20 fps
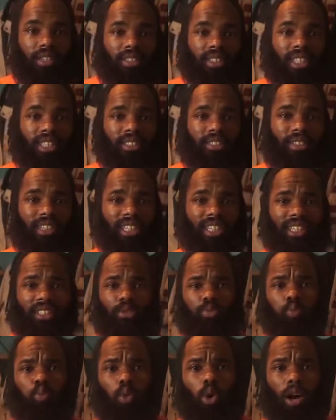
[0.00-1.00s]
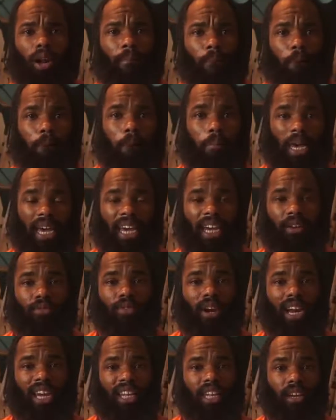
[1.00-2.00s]
And essentially, this one bag
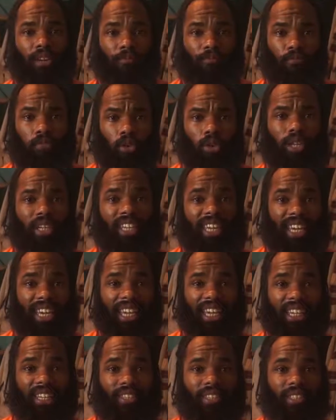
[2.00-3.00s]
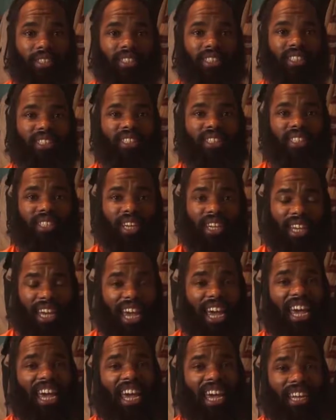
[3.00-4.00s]
right here full of canned goods is going
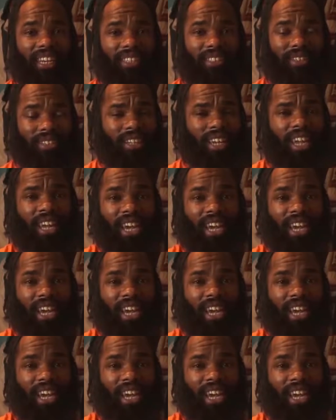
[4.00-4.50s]
to act